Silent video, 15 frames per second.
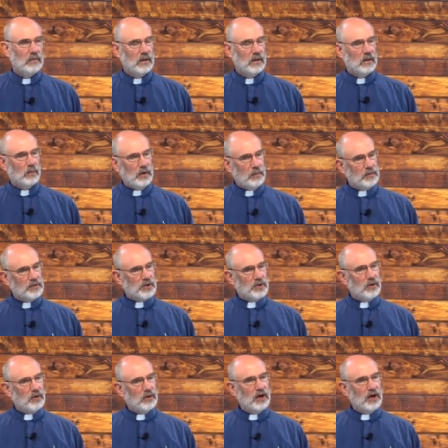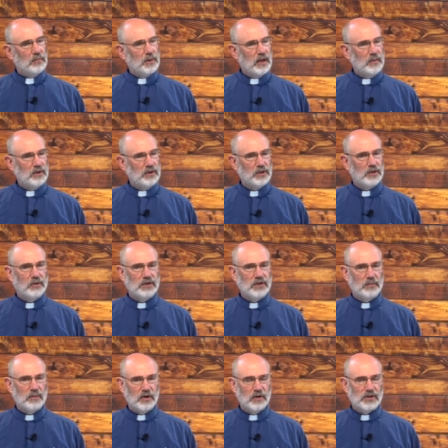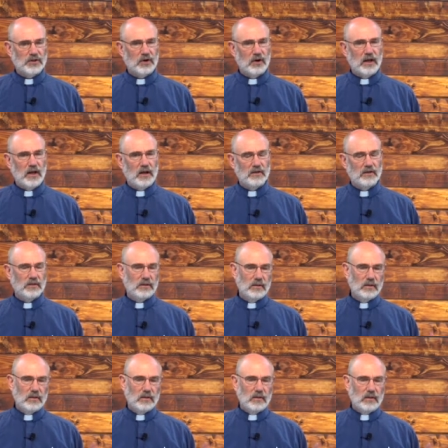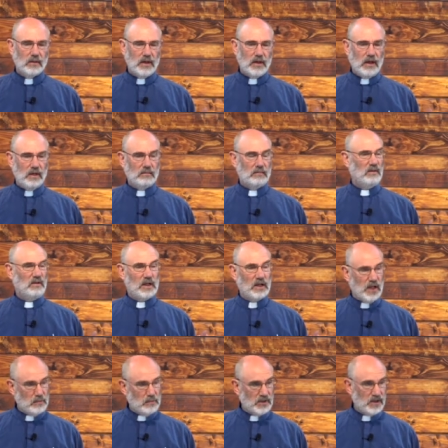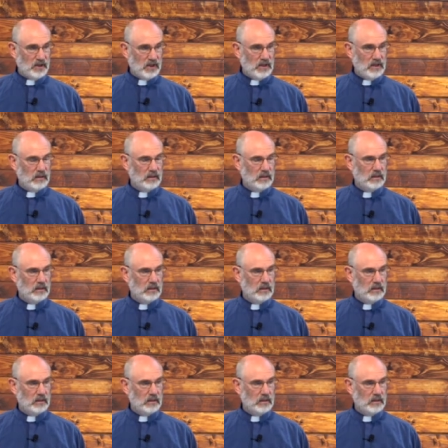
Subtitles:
When you're learning to play a musical instrument, you start out clumsily.